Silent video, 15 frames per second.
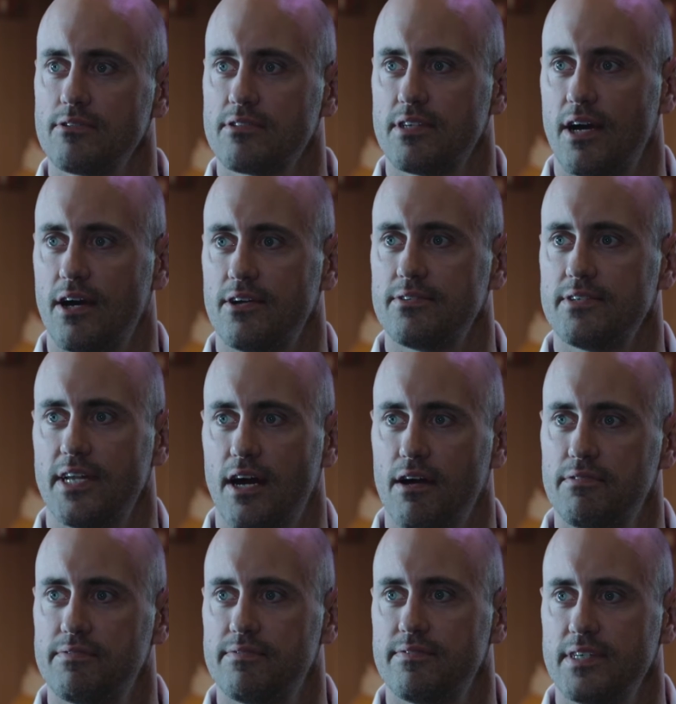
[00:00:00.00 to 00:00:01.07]
So
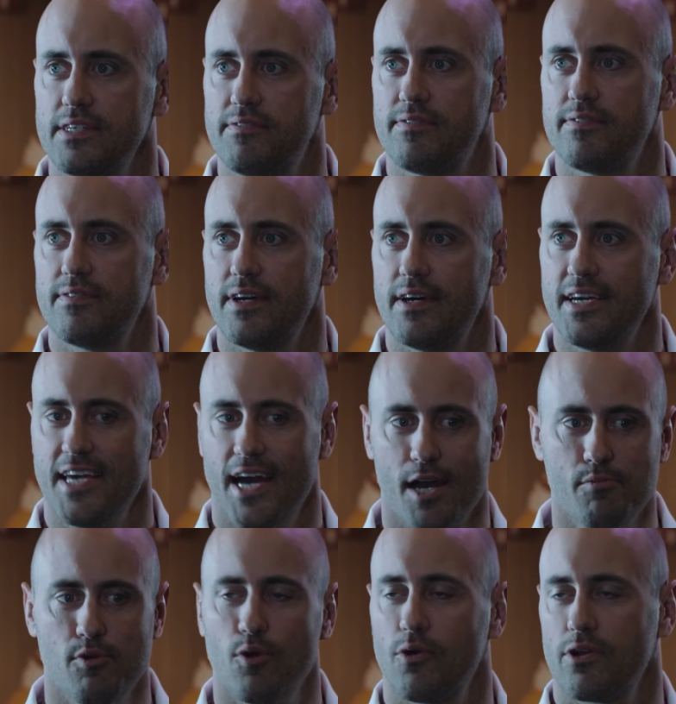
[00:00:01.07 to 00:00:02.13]
if a
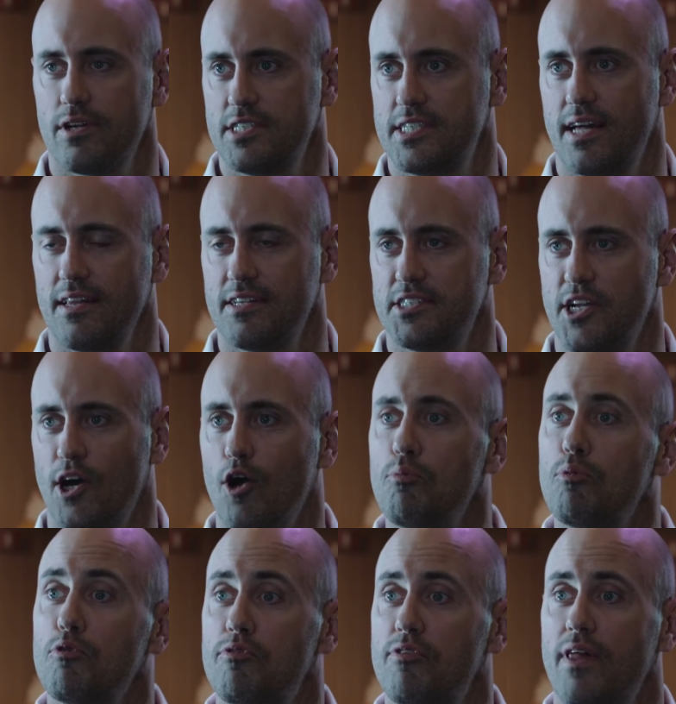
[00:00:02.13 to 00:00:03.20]
young bull wanted to challenge an old
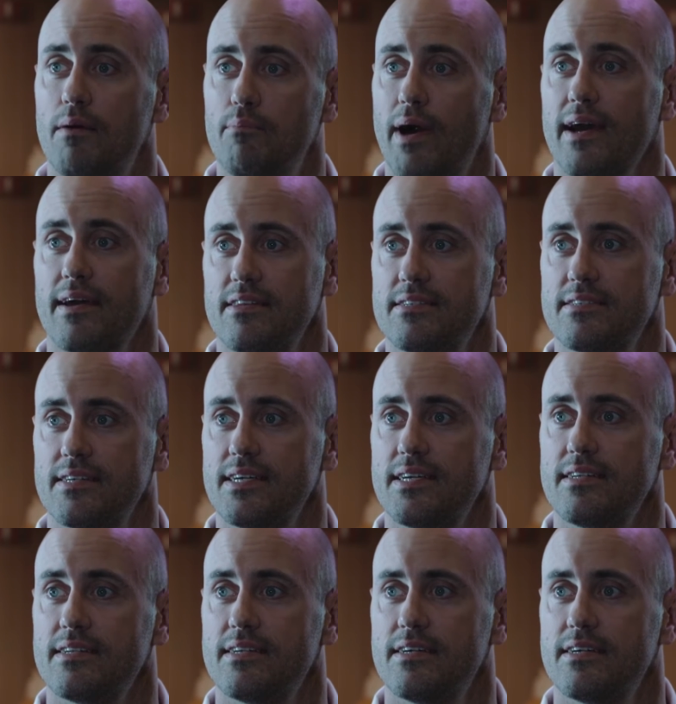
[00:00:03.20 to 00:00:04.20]
bull for that back of the seat,